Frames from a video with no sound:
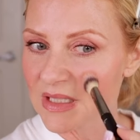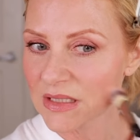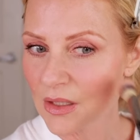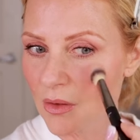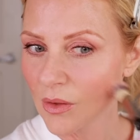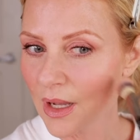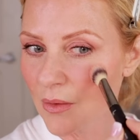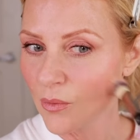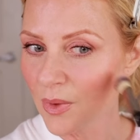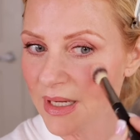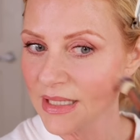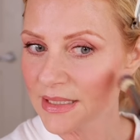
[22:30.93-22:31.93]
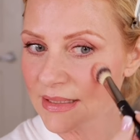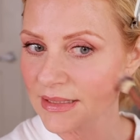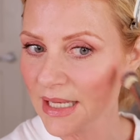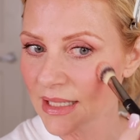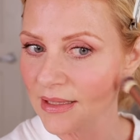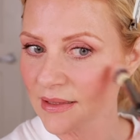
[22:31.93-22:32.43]
So I wouldn't
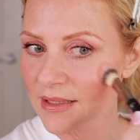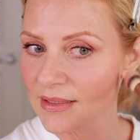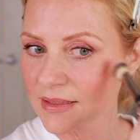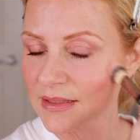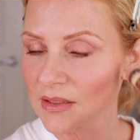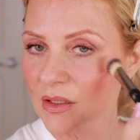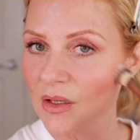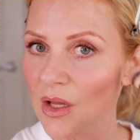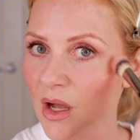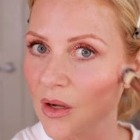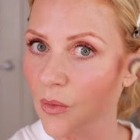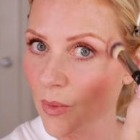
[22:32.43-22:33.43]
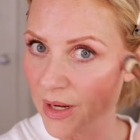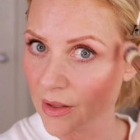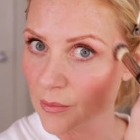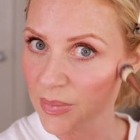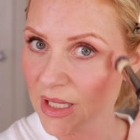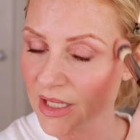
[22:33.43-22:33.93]
say that this is a long
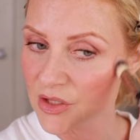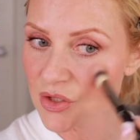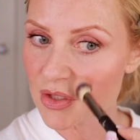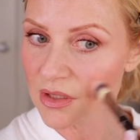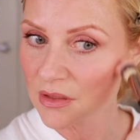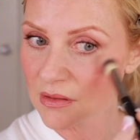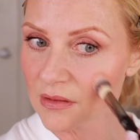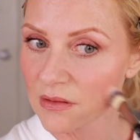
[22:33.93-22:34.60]
wear blush